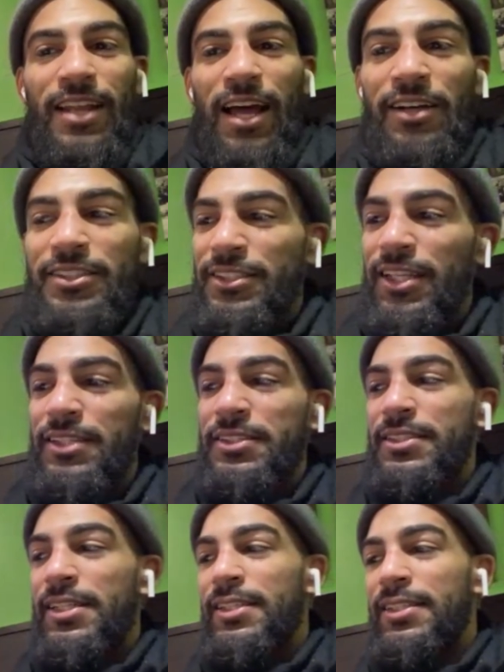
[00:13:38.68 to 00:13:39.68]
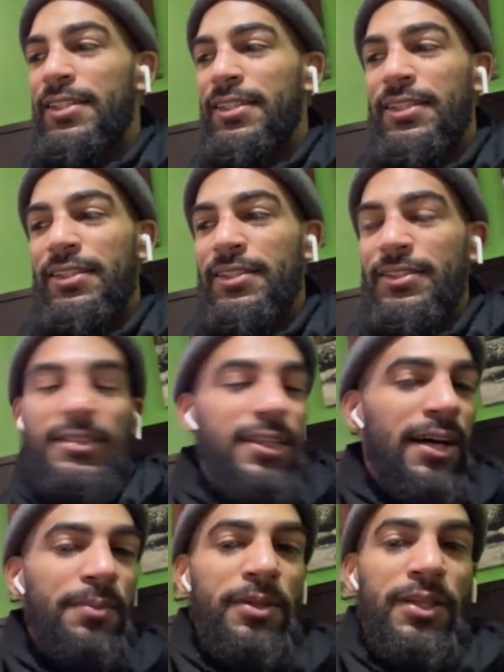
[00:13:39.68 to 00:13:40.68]
I'd just like to take the
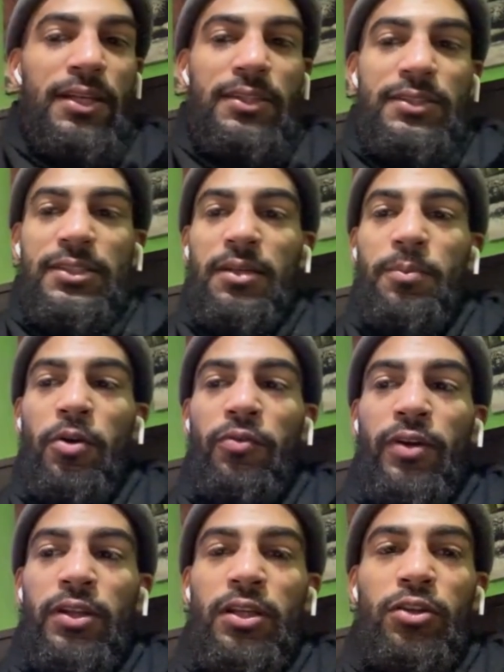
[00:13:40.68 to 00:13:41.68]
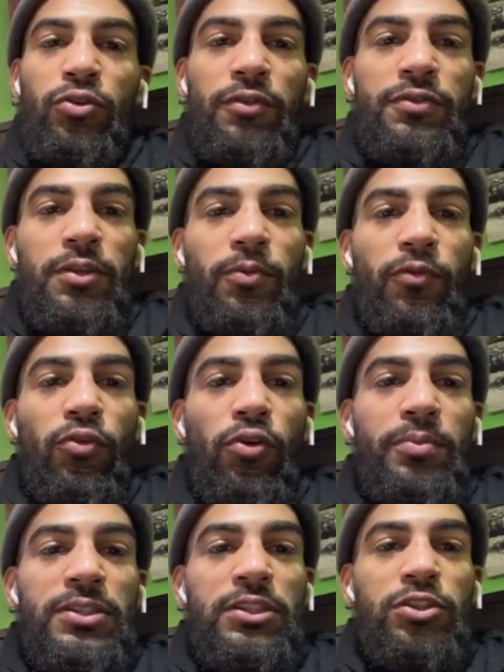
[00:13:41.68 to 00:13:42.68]
time to thank the team over at the UFC
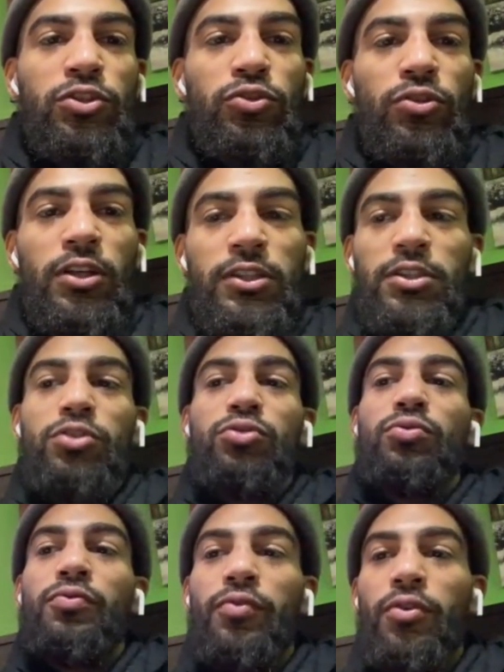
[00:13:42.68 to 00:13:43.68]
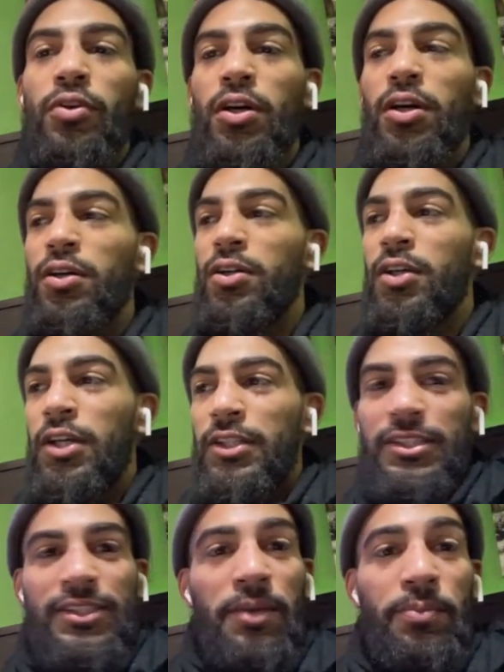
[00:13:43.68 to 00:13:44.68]
Performance Institute for
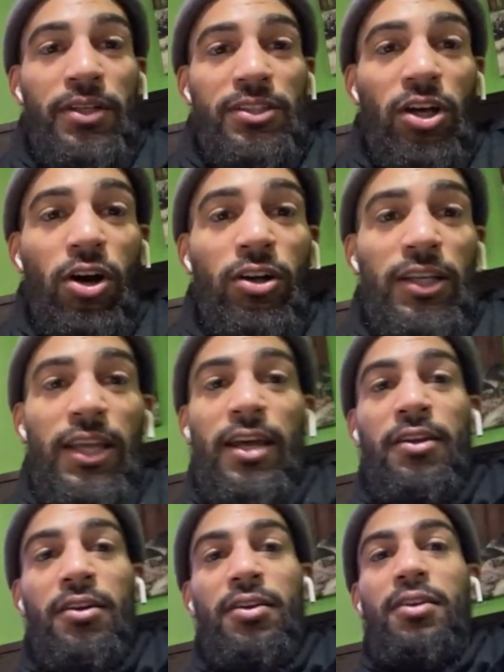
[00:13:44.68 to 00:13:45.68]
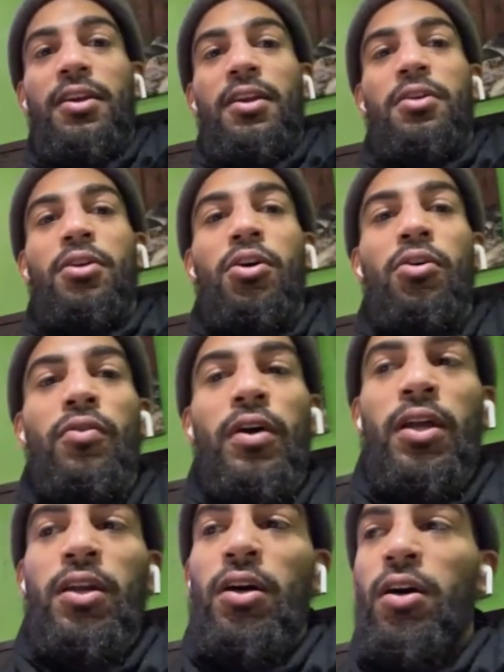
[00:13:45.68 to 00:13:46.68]
just keeping us all together, you know,
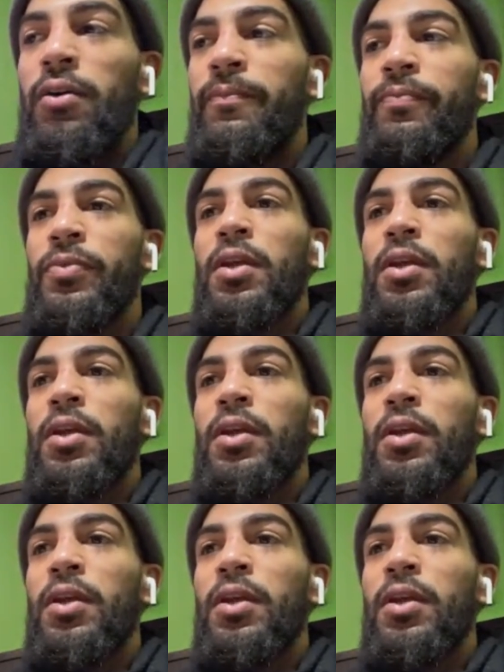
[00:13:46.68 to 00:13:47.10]
and